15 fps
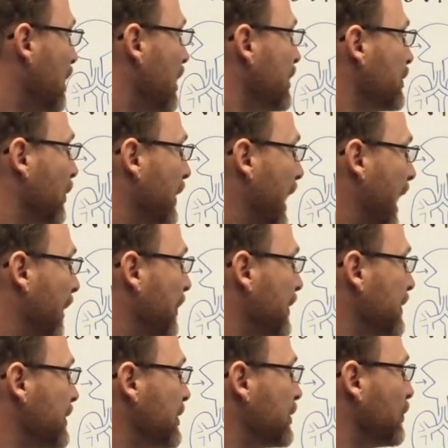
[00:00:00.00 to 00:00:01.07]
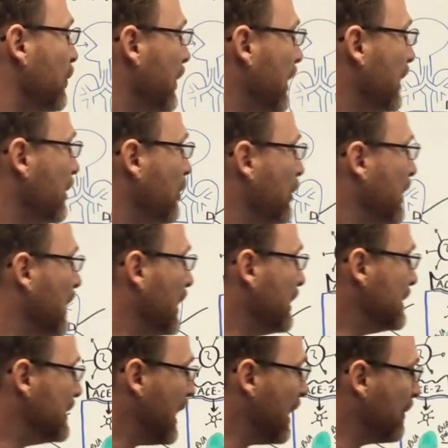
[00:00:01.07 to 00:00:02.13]
So what happens when you
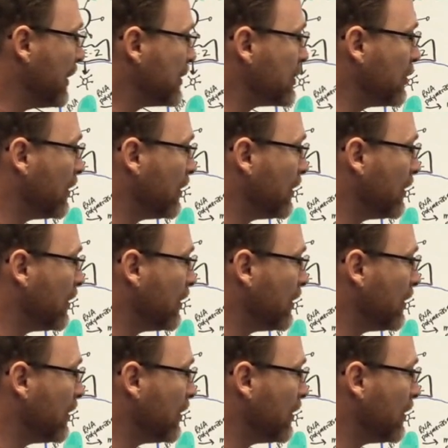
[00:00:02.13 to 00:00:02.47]
get damage